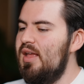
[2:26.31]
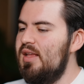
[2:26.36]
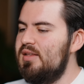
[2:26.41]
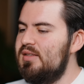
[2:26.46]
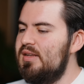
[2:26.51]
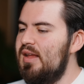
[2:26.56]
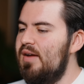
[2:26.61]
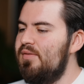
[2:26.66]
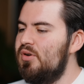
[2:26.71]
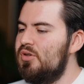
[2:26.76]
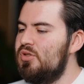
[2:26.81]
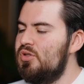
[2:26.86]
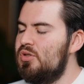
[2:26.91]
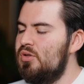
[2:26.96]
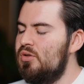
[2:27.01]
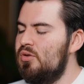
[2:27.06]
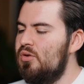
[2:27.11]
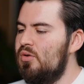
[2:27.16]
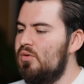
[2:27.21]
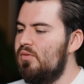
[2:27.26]
it's never
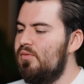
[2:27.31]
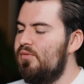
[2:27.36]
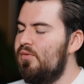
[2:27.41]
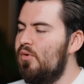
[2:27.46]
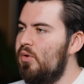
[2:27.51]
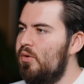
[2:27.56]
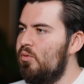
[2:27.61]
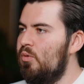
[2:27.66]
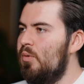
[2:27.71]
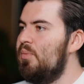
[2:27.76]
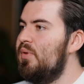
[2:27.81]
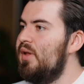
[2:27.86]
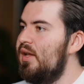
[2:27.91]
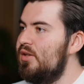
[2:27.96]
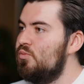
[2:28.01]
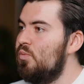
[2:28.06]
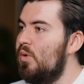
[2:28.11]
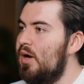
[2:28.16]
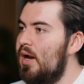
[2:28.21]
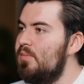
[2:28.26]
to fully
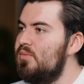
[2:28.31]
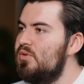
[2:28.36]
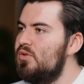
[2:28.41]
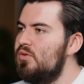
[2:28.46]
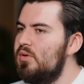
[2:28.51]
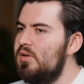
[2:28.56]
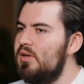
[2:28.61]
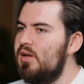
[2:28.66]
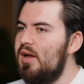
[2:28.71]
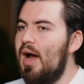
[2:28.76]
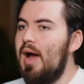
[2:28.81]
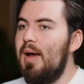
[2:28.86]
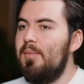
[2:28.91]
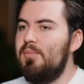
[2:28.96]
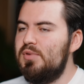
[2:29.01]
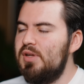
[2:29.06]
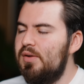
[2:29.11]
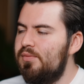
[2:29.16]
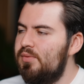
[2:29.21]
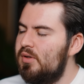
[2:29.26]
replace what i'm doing i'm
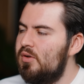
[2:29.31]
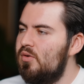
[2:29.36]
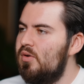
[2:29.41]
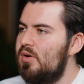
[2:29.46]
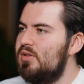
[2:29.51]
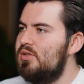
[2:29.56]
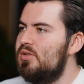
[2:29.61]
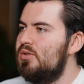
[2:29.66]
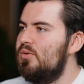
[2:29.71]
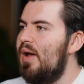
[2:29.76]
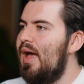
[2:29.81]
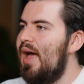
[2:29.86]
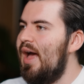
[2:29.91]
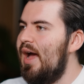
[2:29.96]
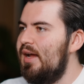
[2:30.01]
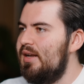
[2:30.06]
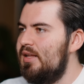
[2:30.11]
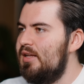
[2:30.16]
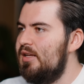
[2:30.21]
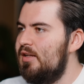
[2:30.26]
definitely going to
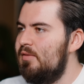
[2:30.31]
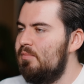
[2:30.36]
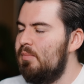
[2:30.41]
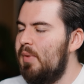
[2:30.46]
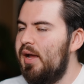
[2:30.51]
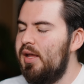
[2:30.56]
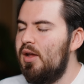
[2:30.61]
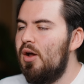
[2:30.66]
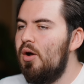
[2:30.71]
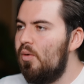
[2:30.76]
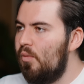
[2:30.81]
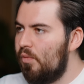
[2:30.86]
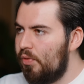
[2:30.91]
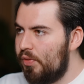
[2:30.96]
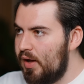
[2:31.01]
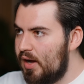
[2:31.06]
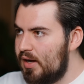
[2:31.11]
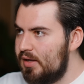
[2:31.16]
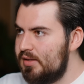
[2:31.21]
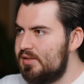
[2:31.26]
add in my own
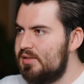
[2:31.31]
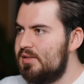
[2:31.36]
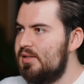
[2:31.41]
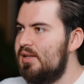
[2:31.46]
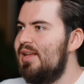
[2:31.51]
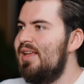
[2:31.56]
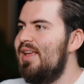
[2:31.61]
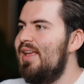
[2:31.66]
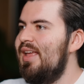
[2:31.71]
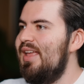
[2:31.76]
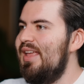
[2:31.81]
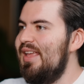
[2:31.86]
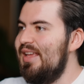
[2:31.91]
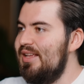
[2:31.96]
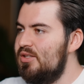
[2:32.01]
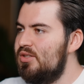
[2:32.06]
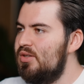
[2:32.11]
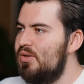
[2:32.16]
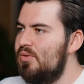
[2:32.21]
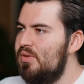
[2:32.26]
thoughts
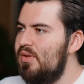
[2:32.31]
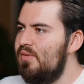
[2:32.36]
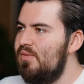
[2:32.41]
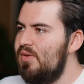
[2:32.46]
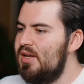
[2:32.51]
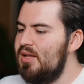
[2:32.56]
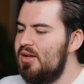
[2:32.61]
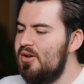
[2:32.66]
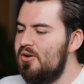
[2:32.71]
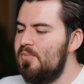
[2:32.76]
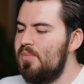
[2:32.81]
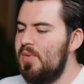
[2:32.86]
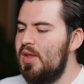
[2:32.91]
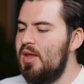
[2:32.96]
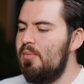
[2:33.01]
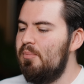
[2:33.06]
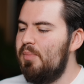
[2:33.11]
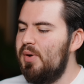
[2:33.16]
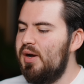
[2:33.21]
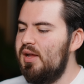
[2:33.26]
into yeah. the video
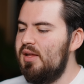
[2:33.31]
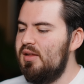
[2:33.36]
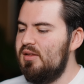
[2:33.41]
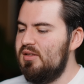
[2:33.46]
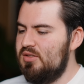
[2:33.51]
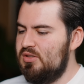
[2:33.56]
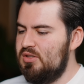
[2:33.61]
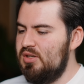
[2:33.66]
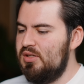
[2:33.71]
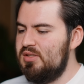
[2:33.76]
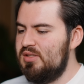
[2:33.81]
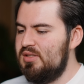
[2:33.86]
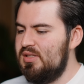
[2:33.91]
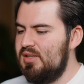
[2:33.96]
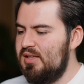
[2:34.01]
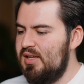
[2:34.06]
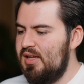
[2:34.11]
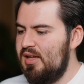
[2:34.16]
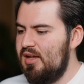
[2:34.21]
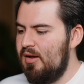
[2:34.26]
but just to
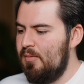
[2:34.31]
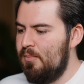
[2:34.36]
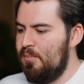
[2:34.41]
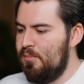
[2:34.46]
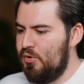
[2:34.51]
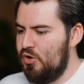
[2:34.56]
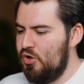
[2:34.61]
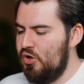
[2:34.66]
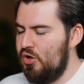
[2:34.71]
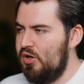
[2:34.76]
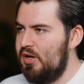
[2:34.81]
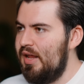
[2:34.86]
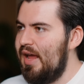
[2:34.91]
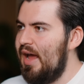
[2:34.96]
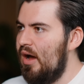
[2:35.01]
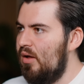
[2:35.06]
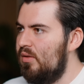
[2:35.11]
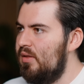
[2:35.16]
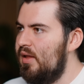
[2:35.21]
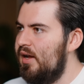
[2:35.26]
get a good
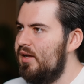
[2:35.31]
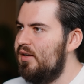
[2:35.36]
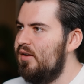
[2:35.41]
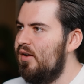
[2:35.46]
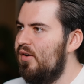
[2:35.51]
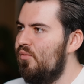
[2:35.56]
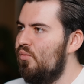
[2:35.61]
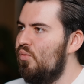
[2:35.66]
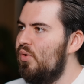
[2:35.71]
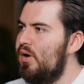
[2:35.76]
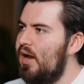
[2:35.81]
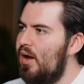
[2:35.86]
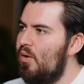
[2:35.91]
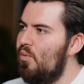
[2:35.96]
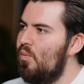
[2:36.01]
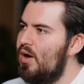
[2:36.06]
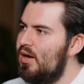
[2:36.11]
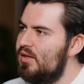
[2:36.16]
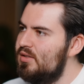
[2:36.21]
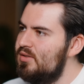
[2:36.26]
outline of what i
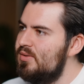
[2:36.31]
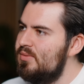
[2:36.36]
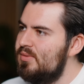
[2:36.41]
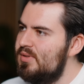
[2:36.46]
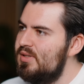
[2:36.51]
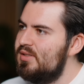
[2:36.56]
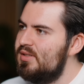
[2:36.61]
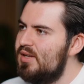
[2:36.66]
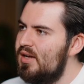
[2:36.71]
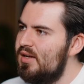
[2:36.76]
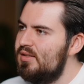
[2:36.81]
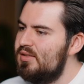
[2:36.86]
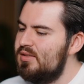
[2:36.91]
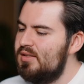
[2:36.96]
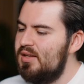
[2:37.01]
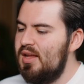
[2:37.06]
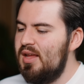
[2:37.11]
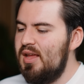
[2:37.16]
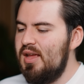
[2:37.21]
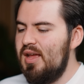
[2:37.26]
want to yeah. discuss
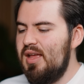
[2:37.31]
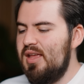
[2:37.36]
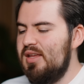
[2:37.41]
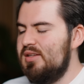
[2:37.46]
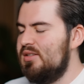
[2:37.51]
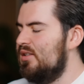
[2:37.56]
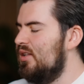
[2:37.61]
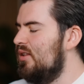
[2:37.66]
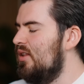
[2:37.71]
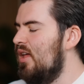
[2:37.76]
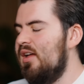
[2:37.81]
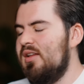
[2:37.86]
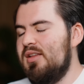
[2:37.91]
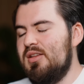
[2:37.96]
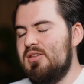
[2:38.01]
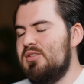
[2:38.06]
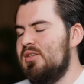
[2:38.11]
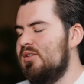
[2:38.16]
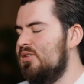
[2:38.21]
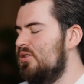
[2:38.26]
it's just a lot
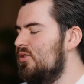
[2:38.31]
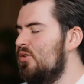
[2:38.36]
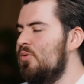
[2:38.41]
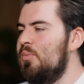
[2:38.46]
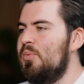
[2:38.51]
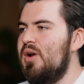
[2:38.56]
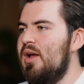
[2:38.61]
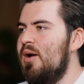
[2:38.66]
it's just super